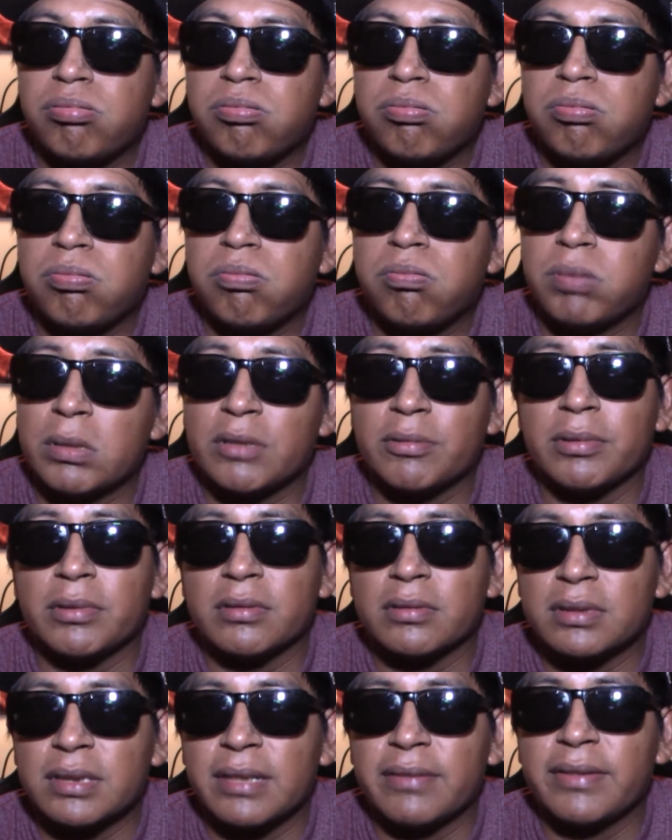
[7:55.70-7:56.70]
between
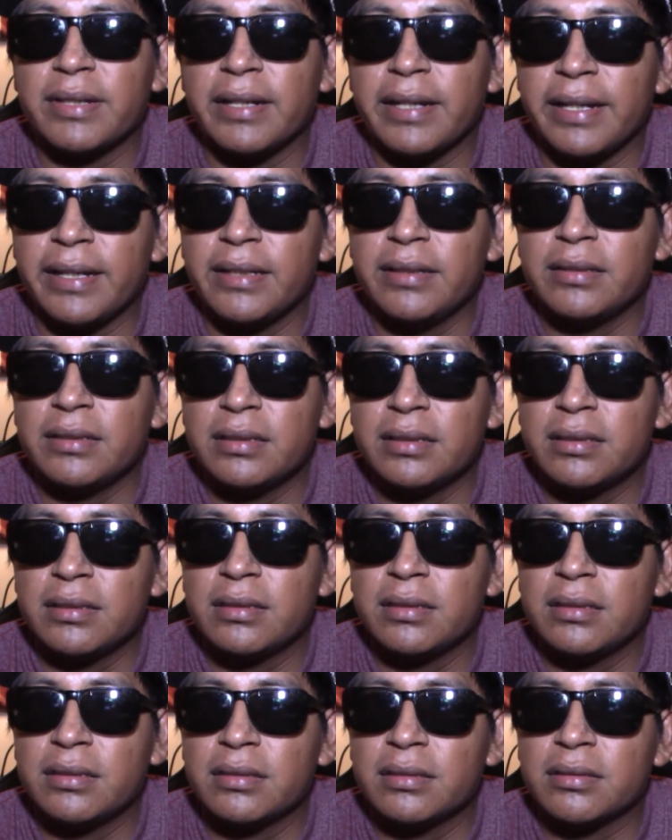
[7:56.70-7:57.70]
7 and 8.
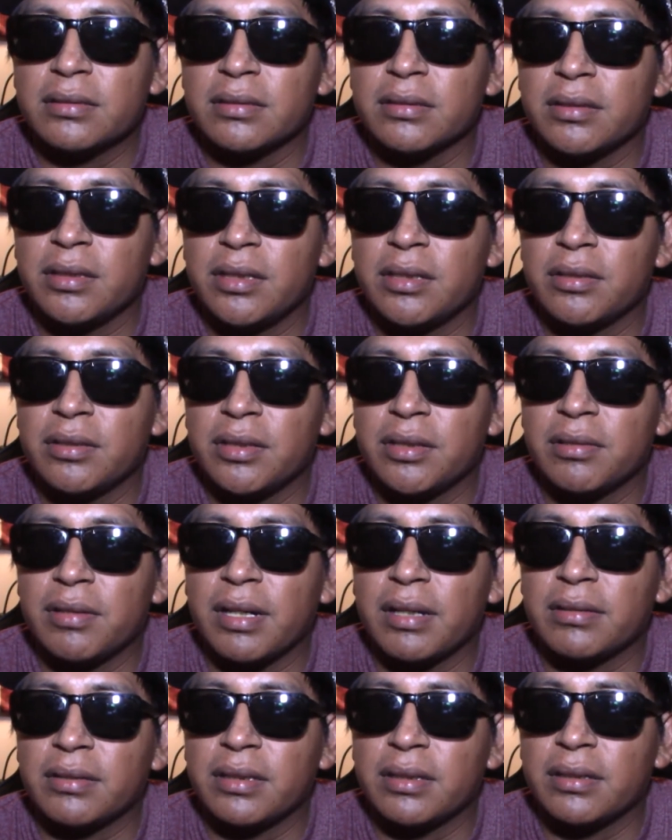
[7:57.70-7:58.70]
So, you know, you're
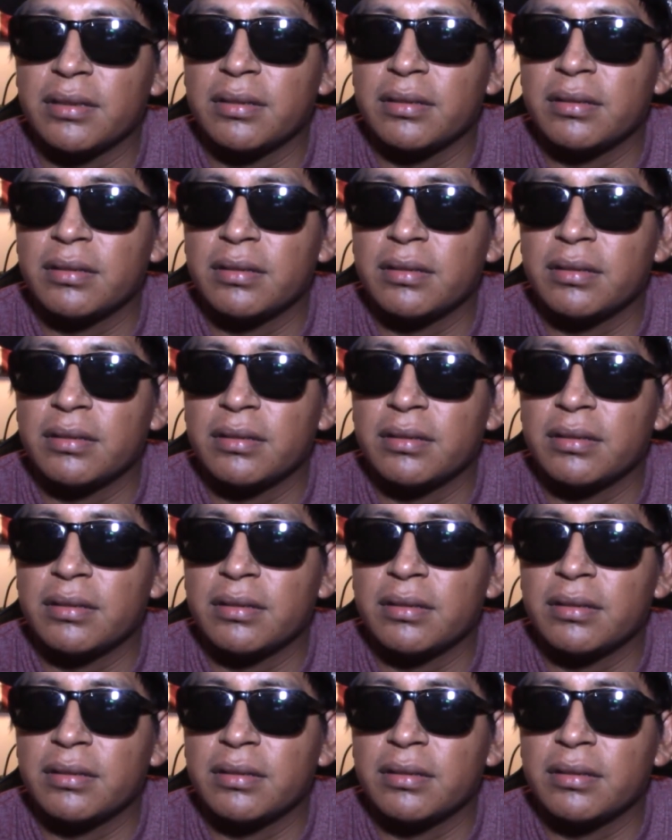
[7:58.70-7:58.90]
out there